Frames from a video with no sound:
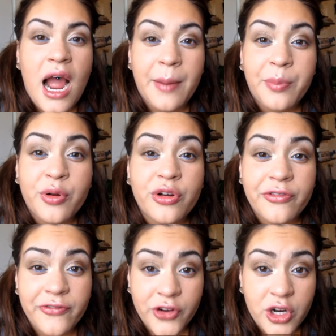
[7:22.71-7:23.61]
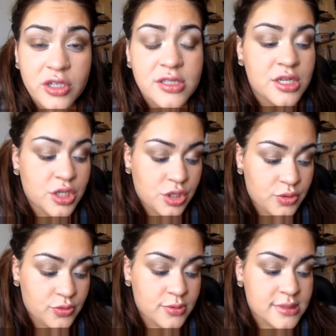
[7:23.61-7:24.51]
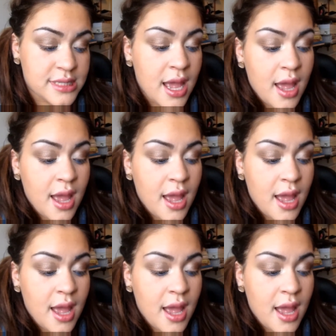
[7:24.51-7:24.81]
I prefer to use